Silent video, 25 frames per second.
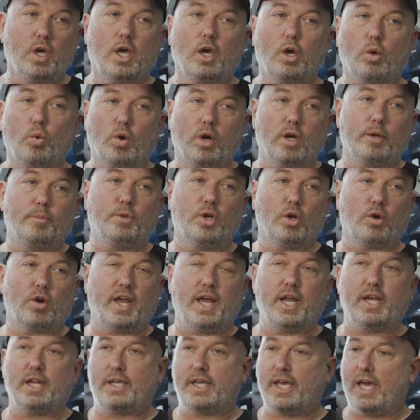So we're in
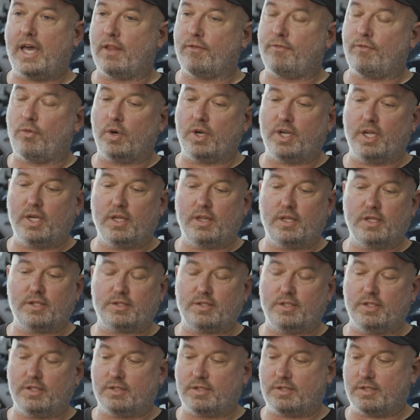Murrieta, California.
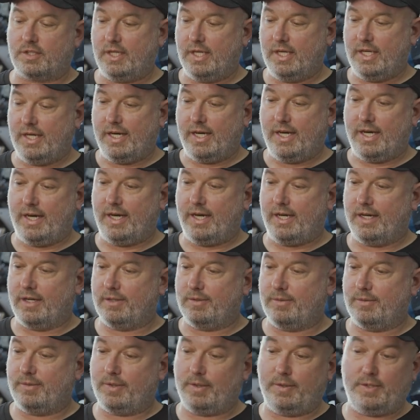This is
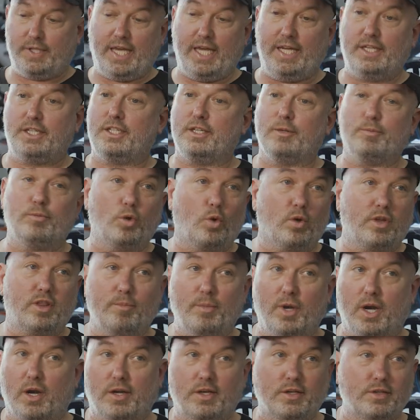KTM North
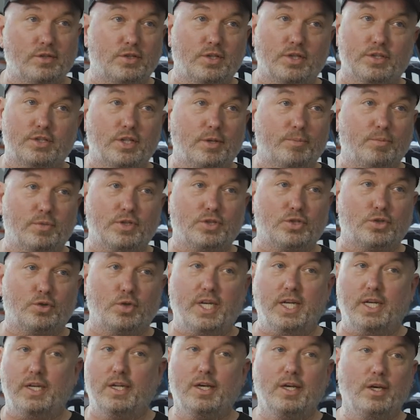America is just up the
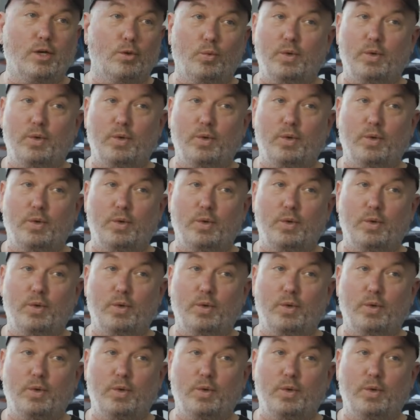street.